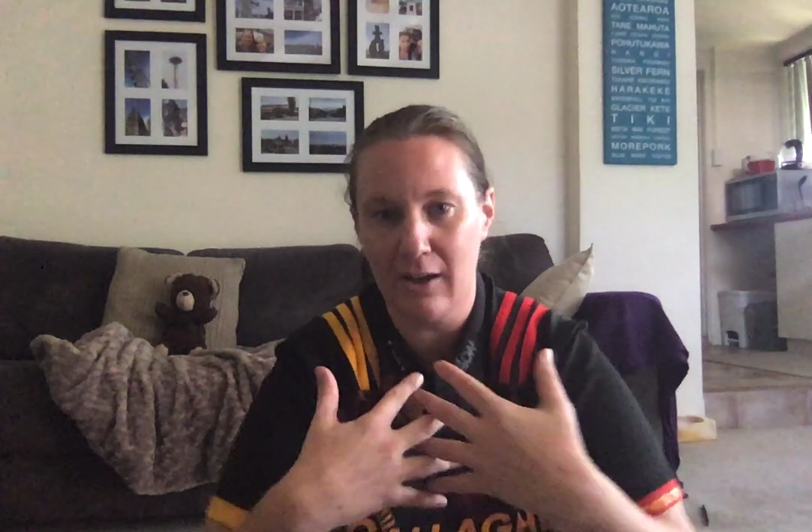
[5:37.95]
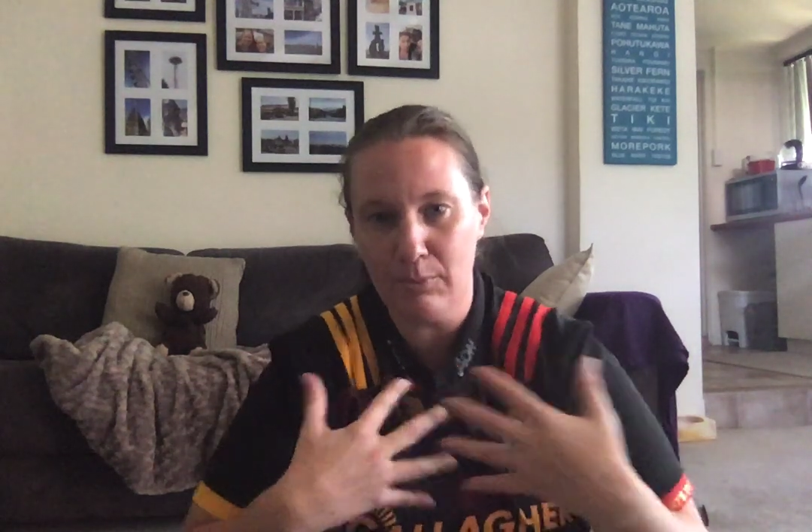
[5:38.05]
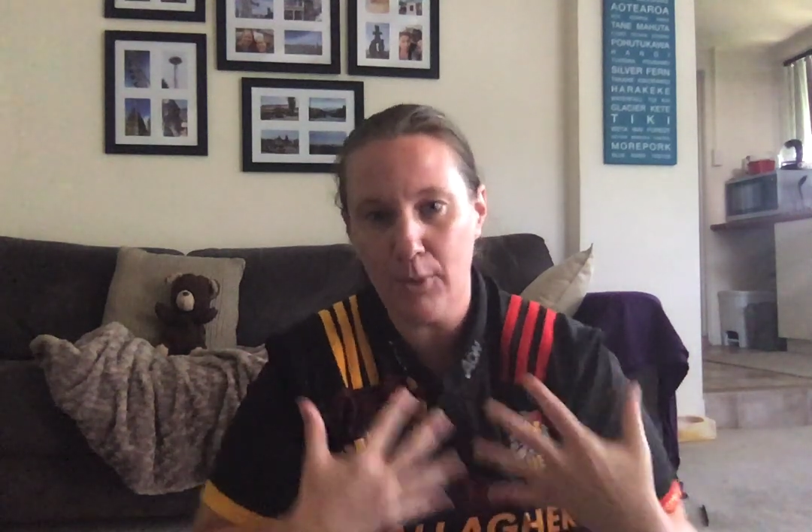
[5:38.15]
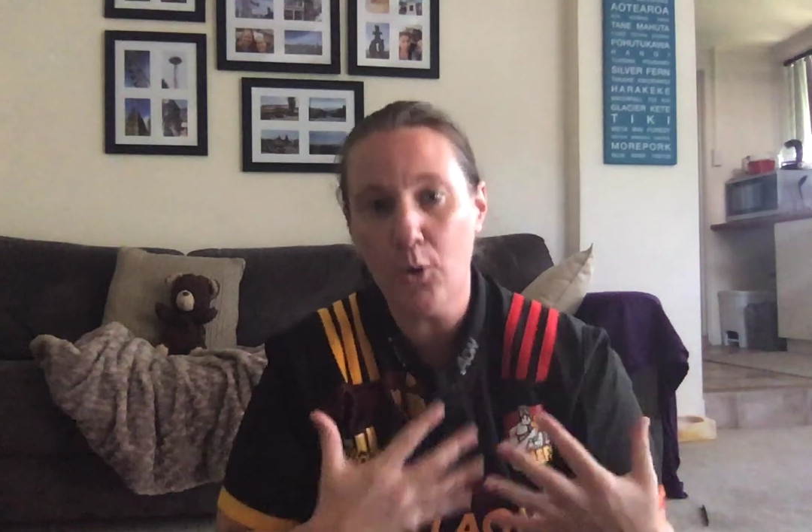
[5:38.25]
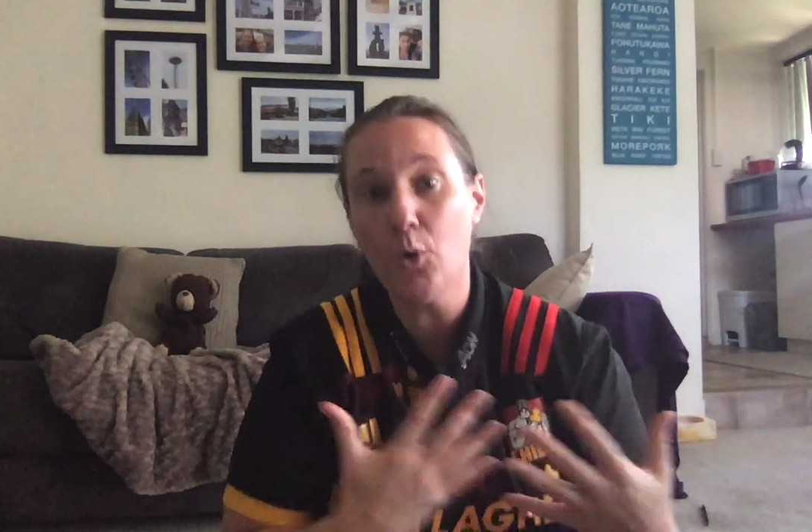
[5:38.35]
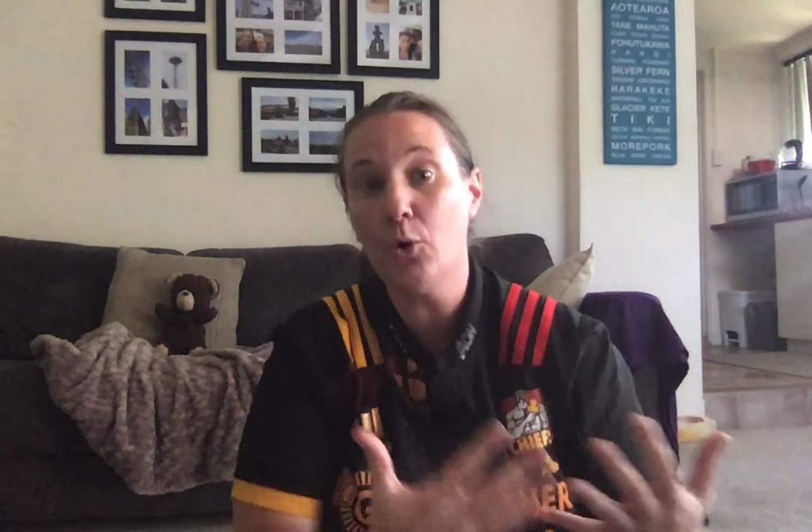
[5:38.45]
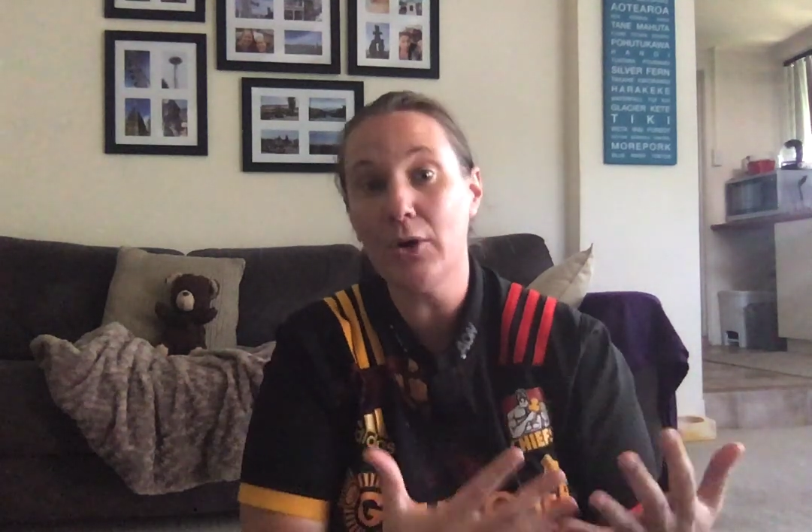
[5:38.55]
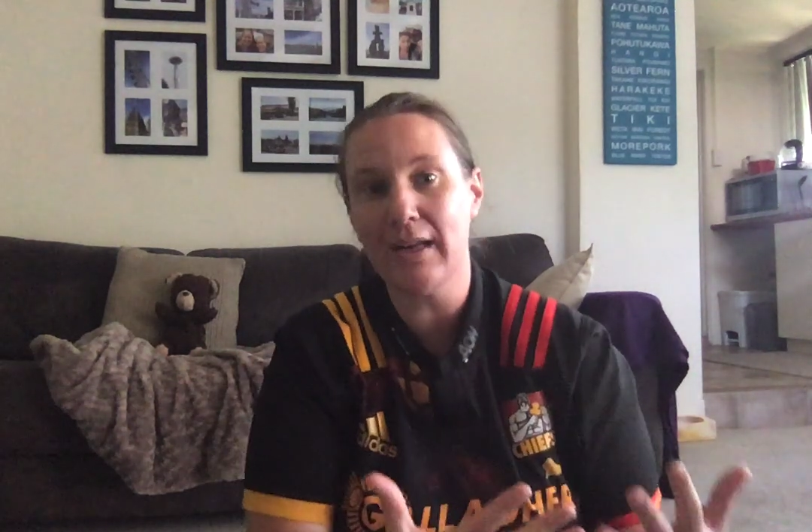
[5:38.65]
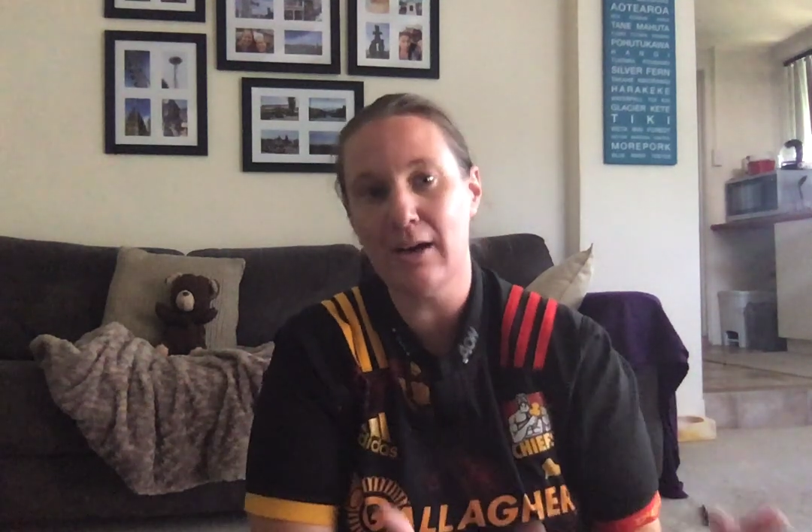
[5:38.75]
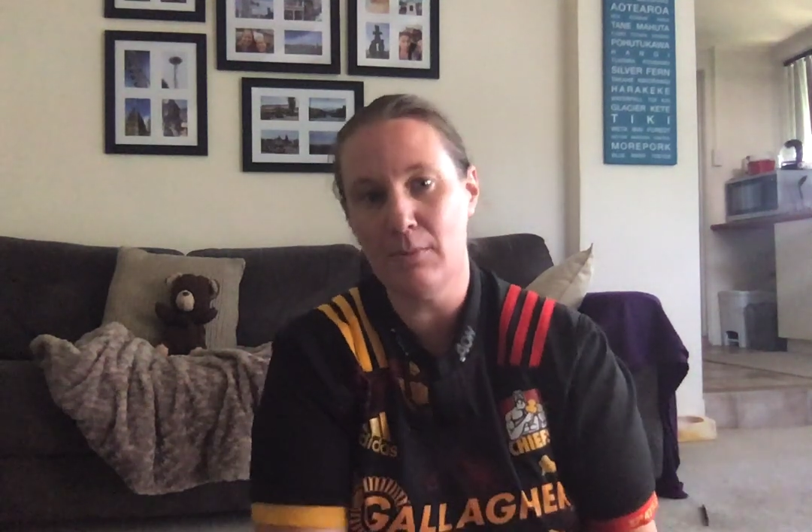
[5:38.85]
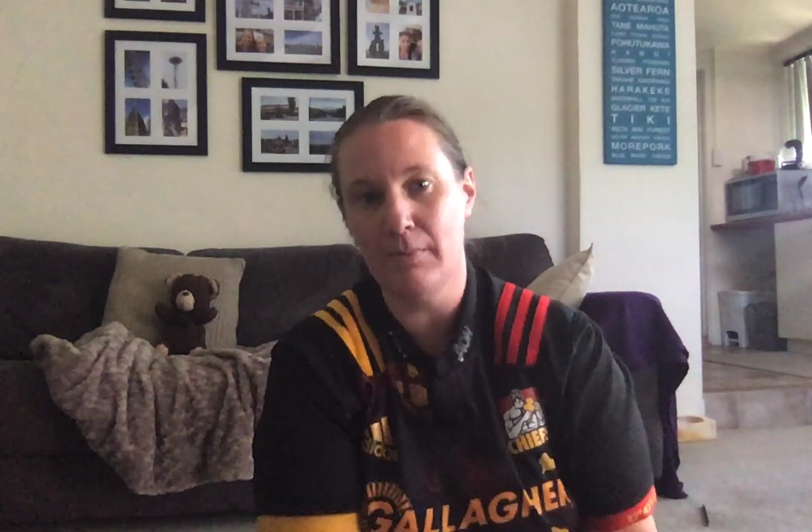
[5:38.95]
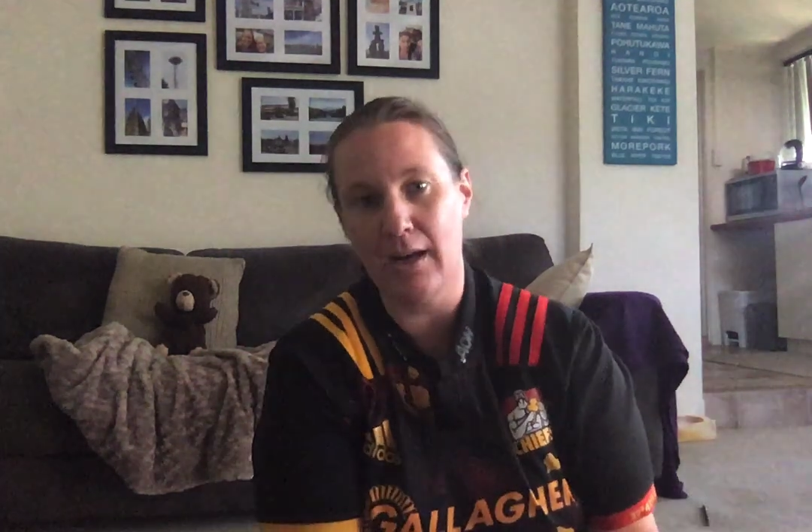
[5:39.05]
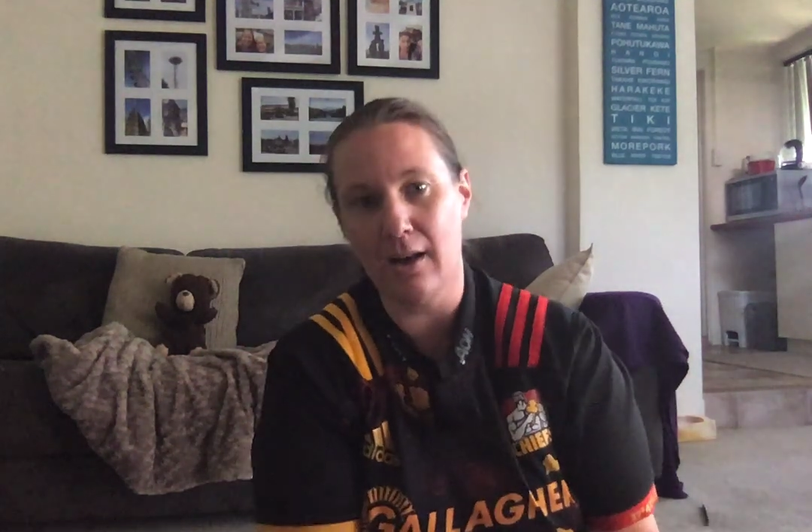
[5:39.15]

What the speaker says: I've poured out my